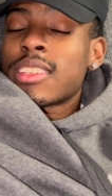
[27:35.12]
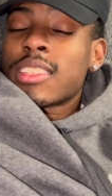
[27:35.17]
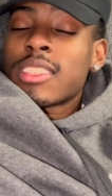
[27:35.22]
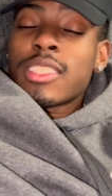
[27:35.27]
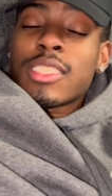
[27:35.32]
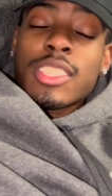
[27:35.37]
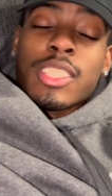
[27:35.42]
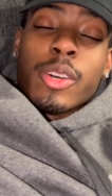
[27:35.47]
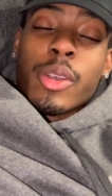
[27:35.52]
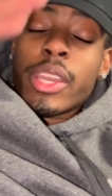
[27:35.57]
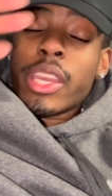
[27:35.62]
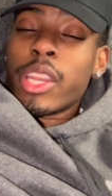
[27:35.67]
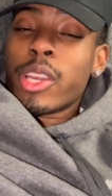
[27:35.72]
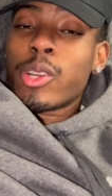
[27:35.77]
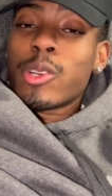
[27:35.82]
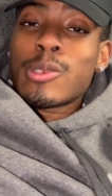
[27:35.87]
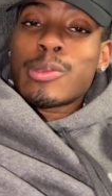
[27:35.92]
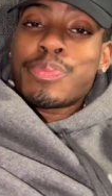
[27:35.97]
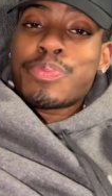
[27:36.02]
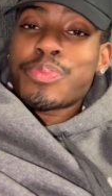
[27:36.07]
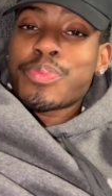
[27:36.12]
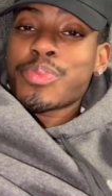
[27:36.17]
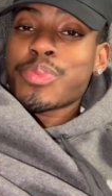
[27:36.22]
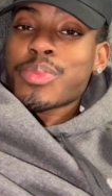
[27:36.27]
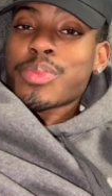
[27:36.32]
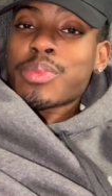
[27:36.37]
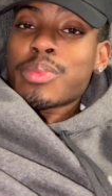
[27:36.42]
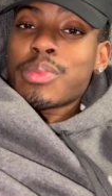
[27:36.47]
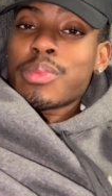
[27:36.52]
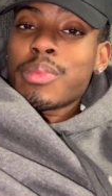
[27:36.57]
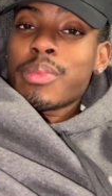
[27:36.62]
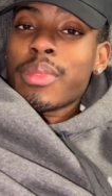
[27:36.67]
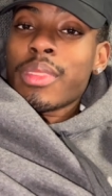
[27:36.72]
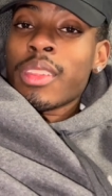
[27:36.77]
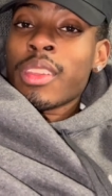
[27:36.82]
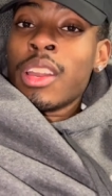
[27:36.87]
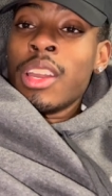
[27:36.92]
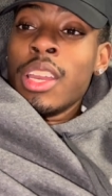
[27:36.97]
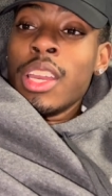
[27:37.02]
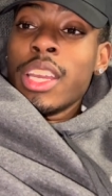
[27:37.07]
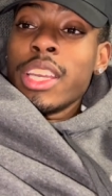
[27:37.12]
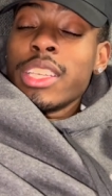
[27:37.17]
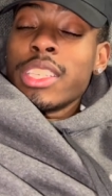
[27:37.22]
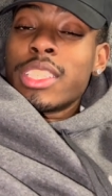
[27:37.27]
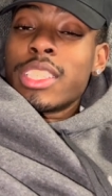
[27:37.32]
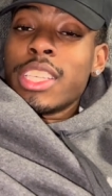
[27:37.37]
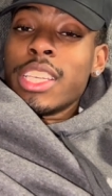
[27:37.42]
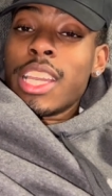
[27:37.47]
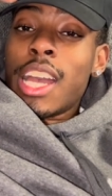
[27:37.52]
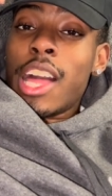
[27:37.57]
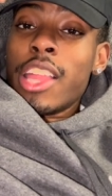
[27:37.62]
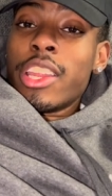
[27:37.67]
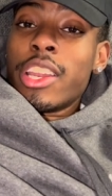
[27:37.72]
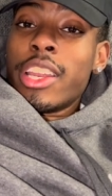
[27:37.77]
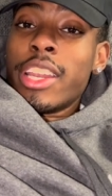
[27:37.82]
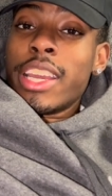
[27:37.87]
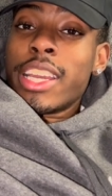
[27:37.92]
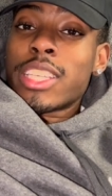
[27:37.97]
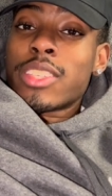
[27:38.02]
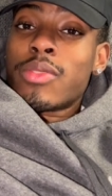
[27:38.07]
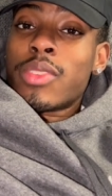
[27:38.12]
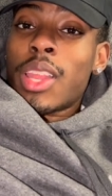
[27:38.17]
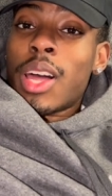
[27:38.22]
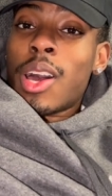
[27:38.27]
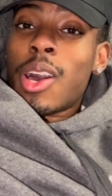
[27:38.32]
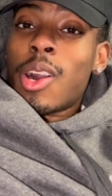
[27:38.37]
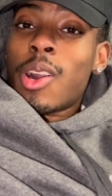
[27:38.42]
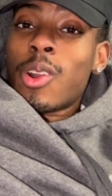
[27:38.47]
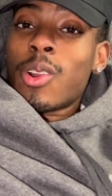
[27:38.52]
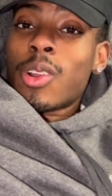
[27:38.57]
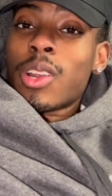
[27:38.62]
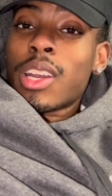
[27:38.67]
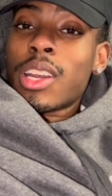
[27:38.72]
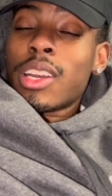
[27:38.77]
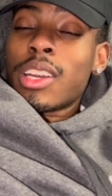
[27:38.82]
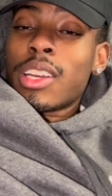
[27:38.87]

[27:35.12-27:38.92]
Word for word: So anywho, see y'all in the next vlog.